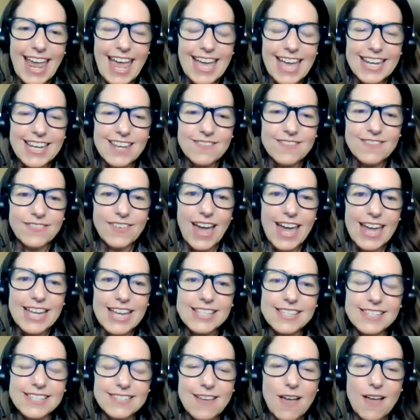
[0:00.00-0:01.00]
and
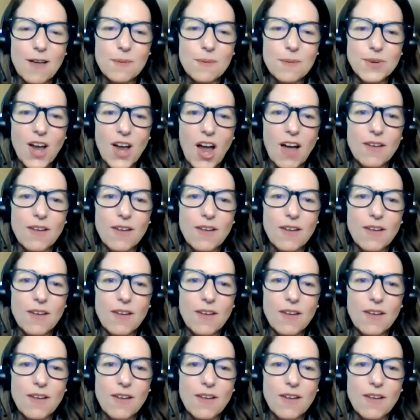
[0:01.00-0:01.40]
invite some